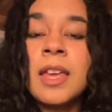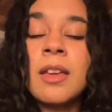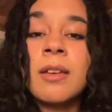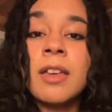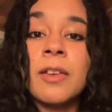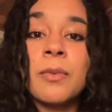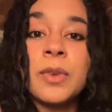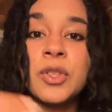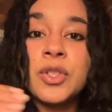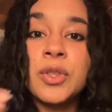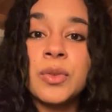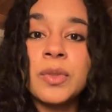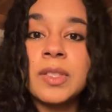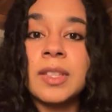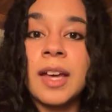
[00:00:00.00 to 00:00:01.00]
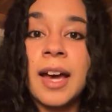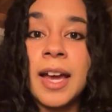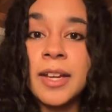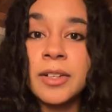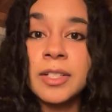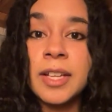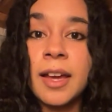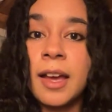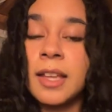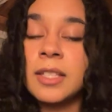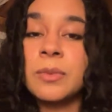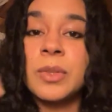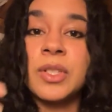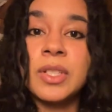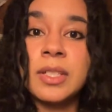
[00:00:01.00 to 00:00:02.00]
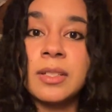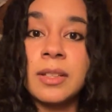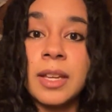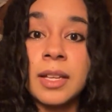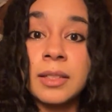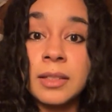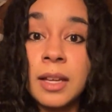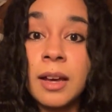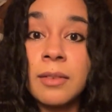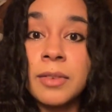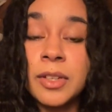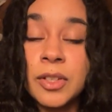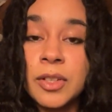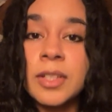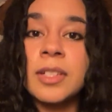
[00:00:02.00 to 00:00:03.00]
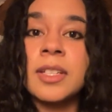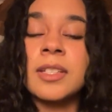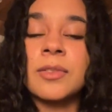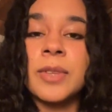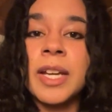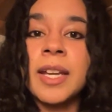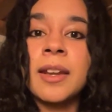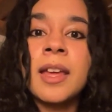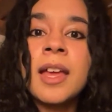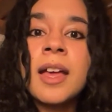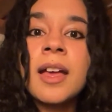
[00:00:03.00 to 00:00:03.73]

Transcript: If we choose the higher task, which is like love and goodness, right?